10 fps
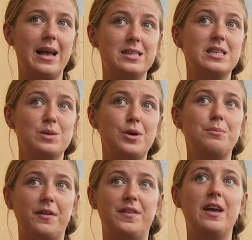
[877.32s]
Editing is
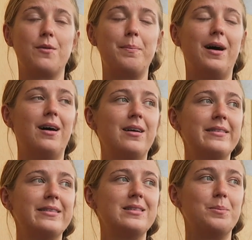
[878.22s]
probably my favorite part
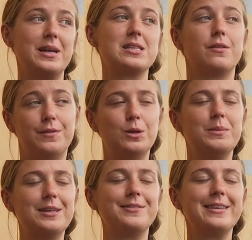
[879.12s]
compared to the
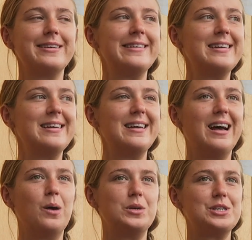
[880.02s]
filming of it,
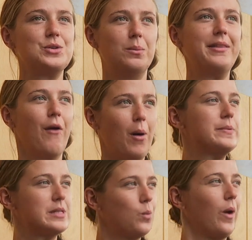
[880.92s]
which is normally the
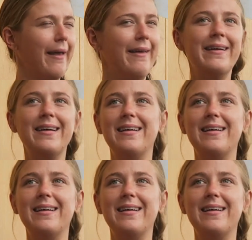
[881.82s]
opposite way.